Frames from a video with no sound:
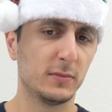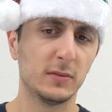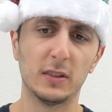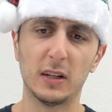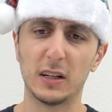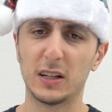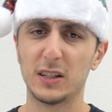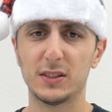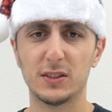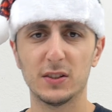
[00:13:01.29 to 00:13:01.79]
I
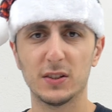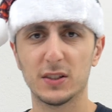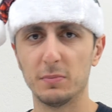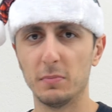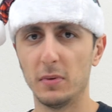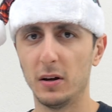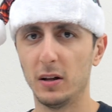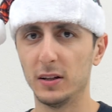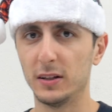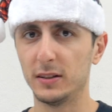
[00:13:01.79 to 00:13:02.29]
can still
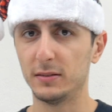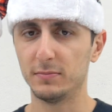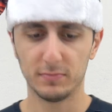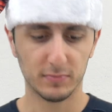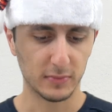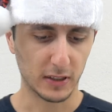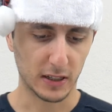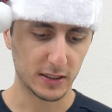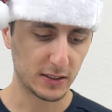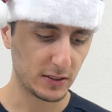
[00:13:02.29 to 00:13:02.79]
smell it. I
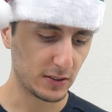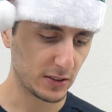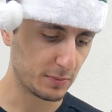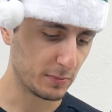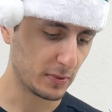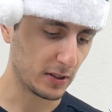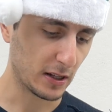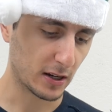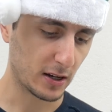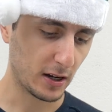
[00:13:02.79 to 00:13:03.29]
can still
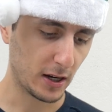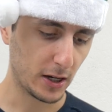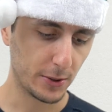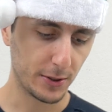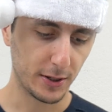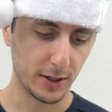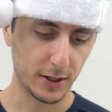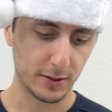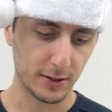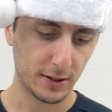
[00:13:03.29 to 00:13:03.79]
smell that coyote
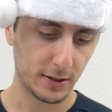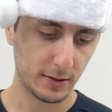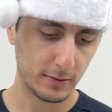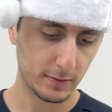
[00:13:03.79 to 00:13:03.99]
urine.